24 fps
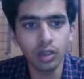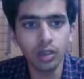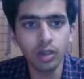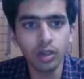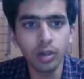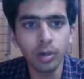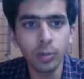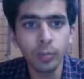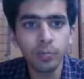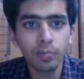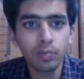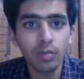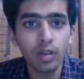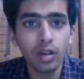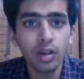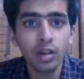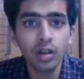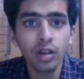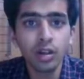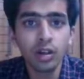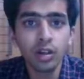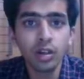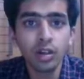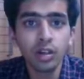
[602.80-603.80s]
a
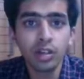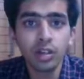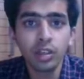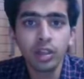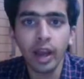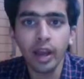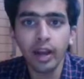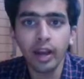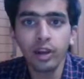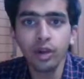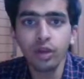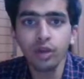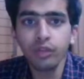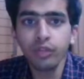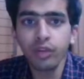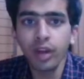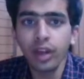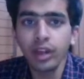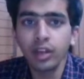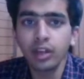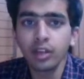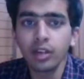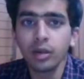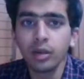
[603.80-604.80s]
kind of
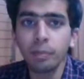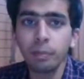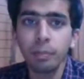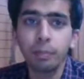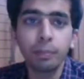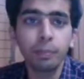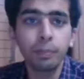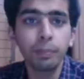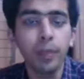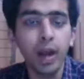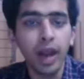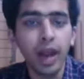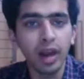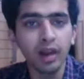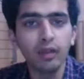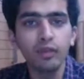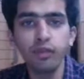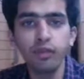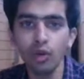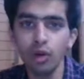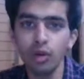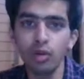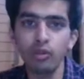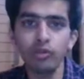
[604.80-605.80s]
like a
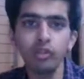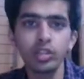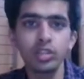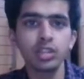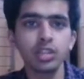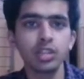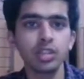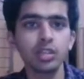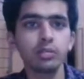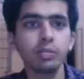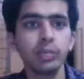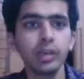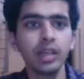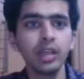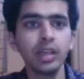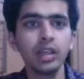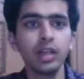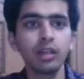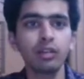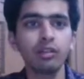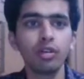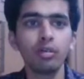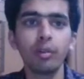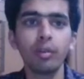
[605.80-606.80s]
platform which is being
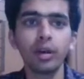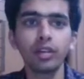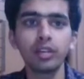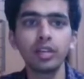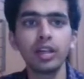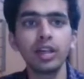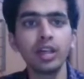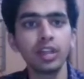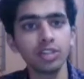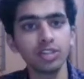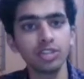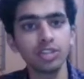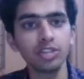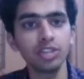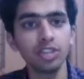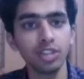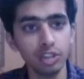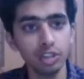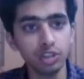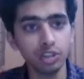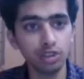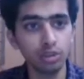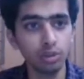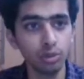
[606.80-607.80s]
given by the Texas
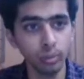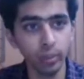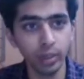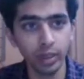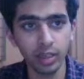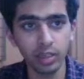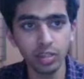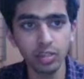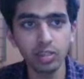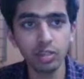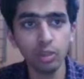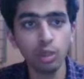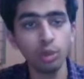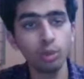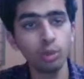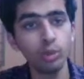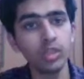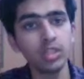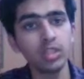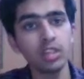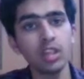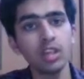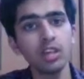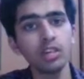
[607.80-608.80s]
Instruments,
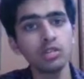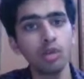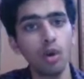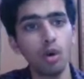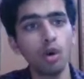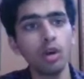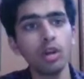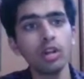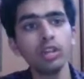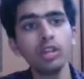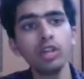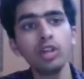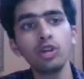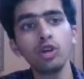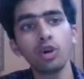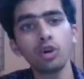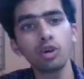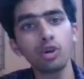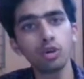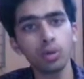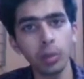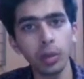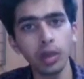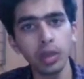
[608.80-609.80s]
which has all the
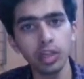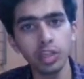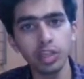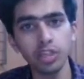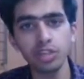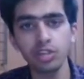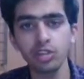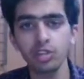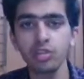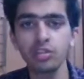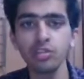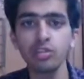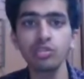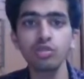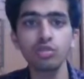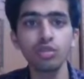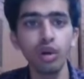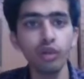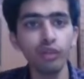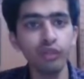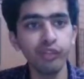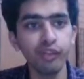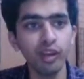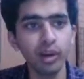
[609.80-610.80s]
documentation,
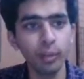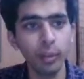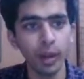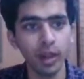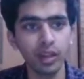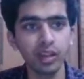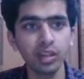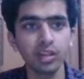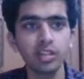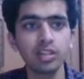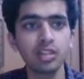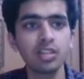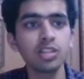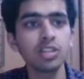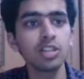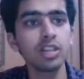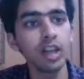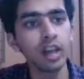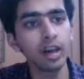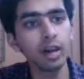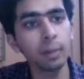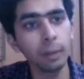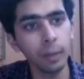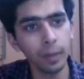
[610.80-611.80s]
software packages,
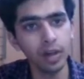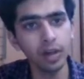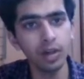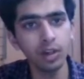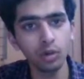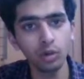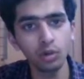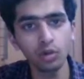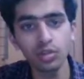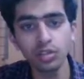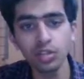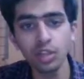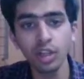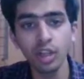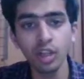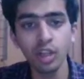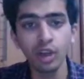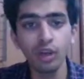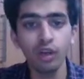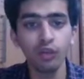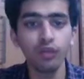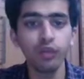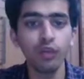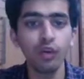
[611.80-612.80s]
development tools
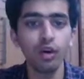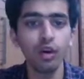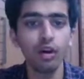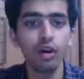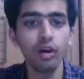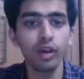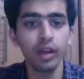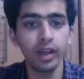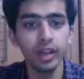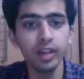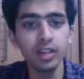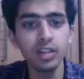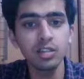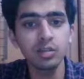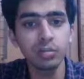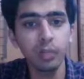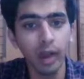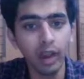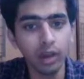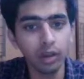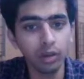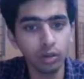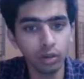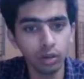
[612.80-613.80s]
for its
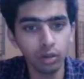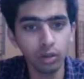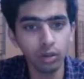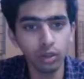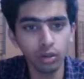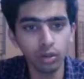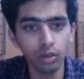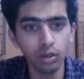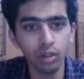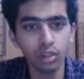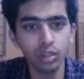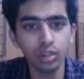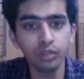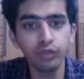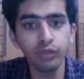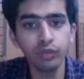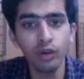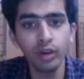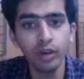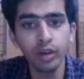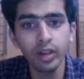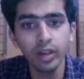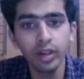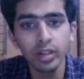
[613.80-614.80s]
microcontrollers,
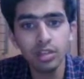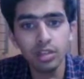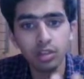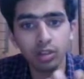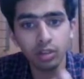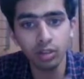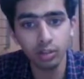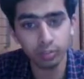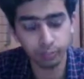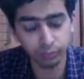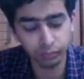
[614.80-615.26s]
for its